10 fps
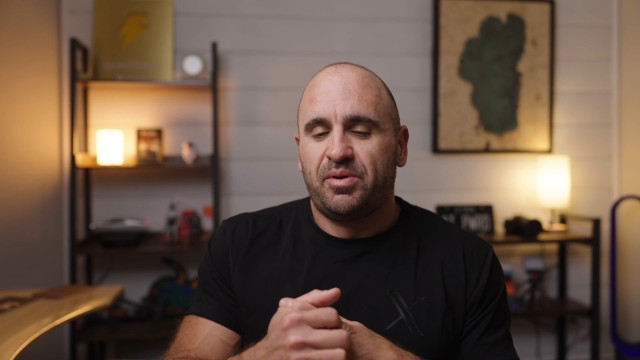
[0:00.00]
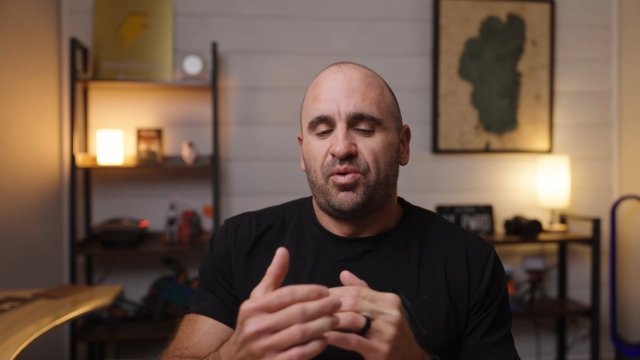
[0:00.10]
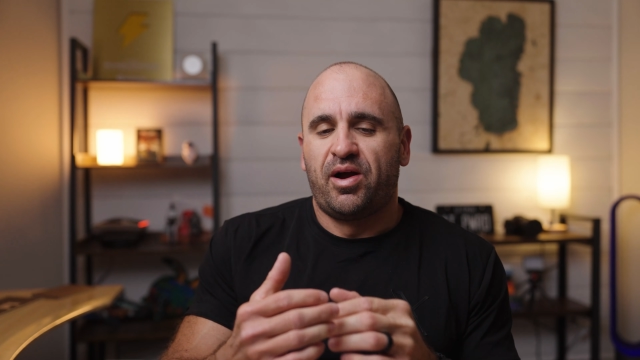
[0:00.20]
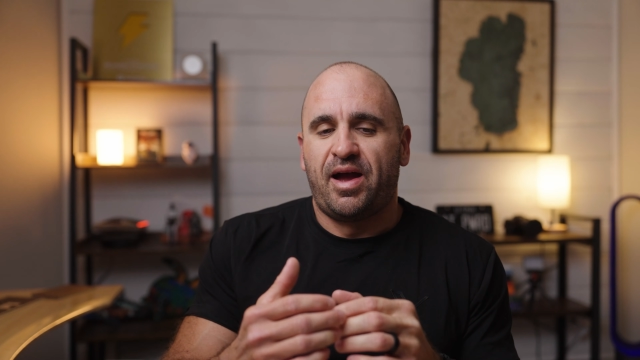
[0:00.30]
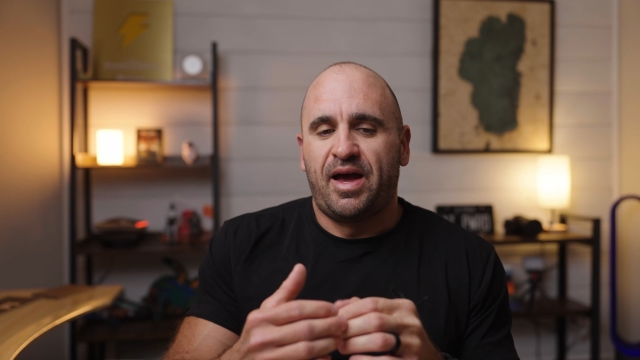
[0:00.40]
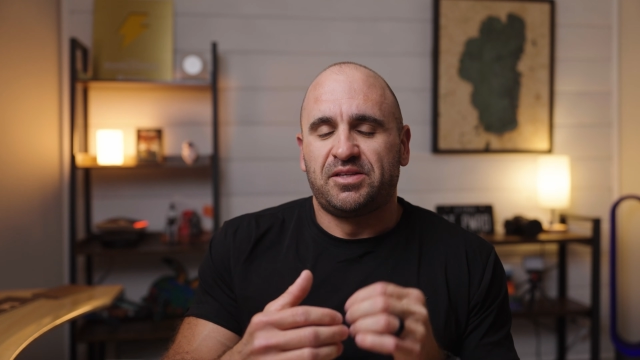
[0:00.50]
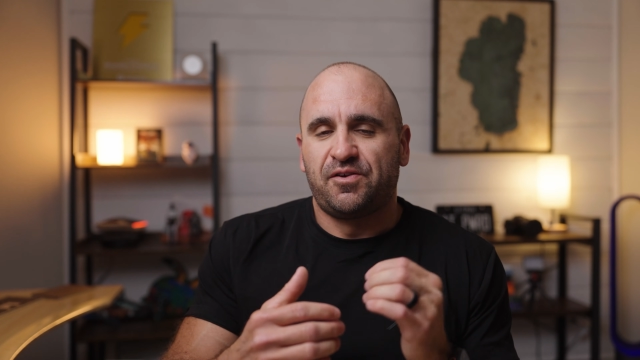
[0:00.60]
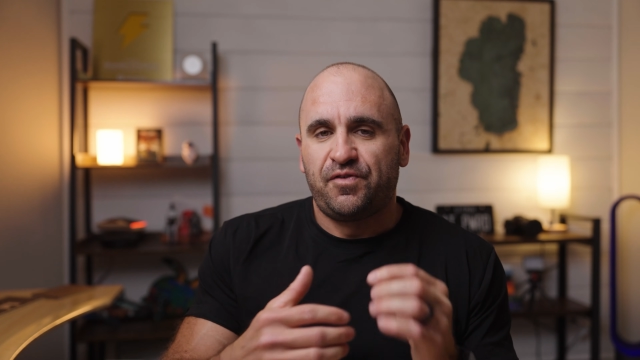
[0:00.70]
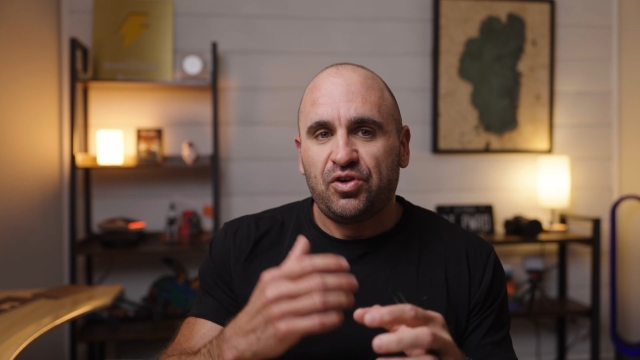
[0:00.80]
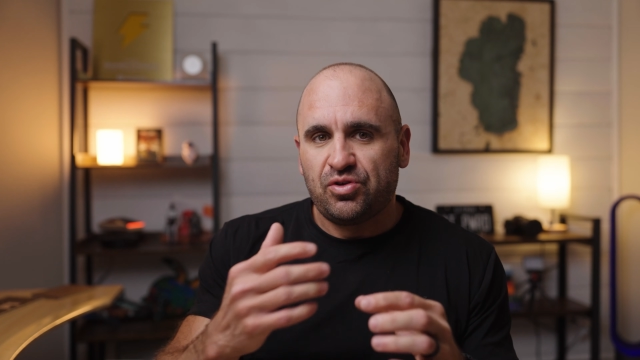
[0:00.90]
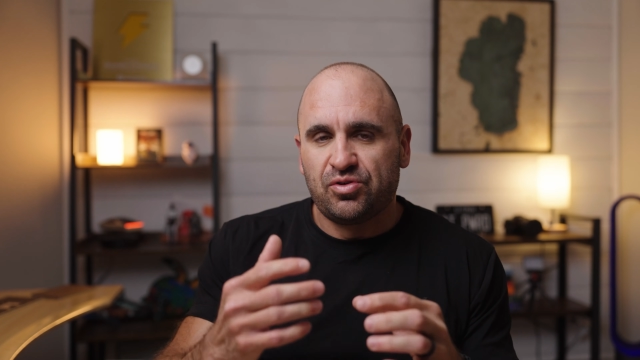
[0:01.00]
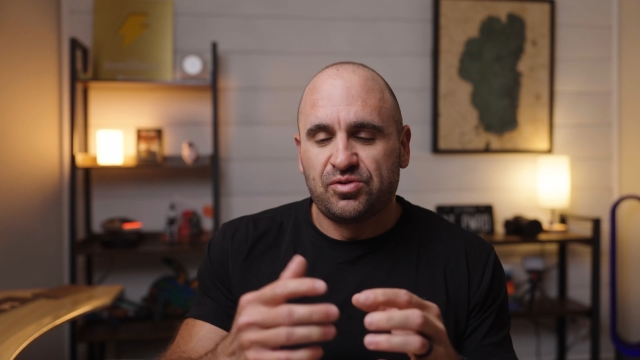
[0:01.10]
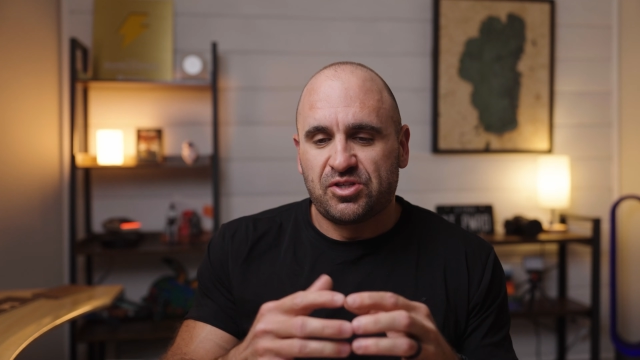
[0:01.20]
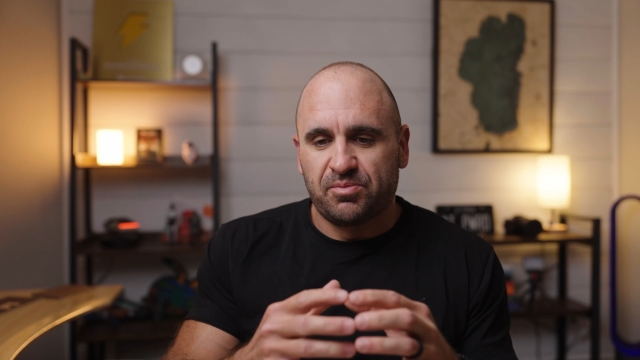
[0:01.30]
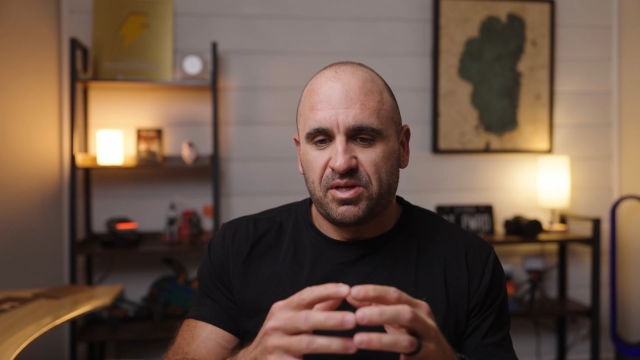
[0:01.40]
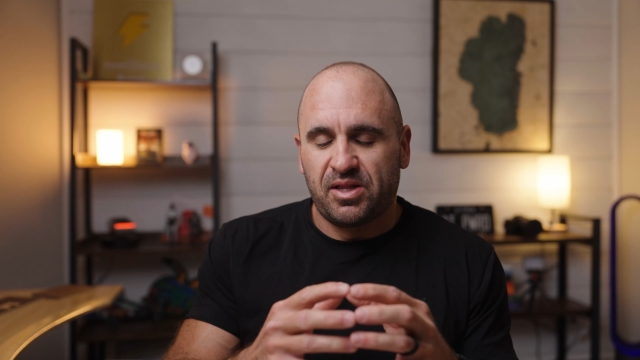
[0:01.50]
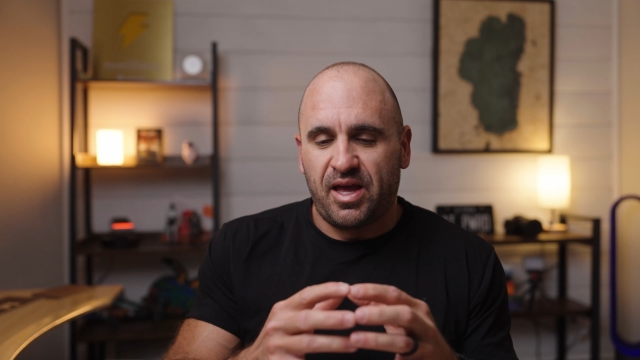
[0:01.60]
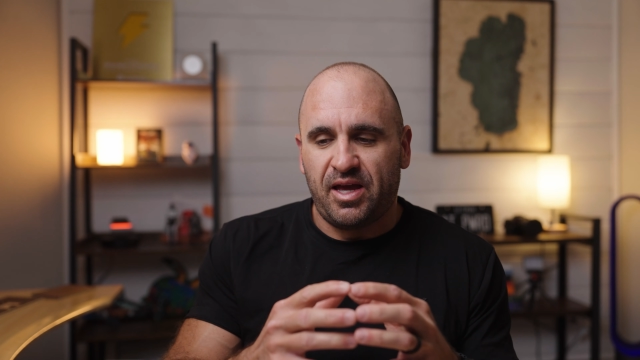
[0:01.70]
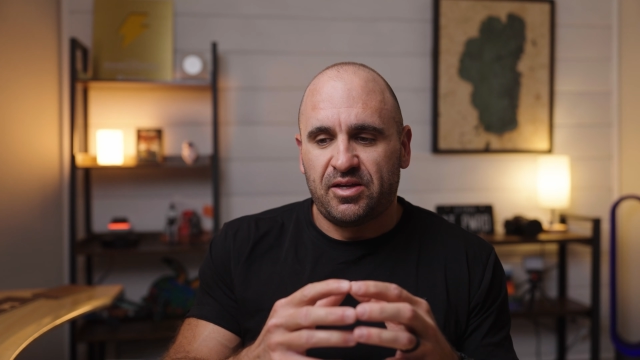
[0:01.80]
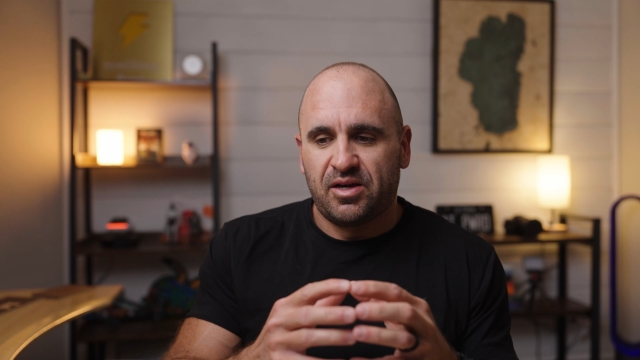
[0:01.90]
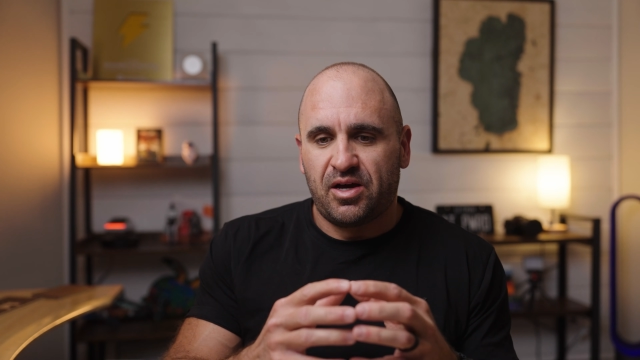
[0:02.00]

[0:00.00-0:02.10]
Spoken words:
Whereas if you use something like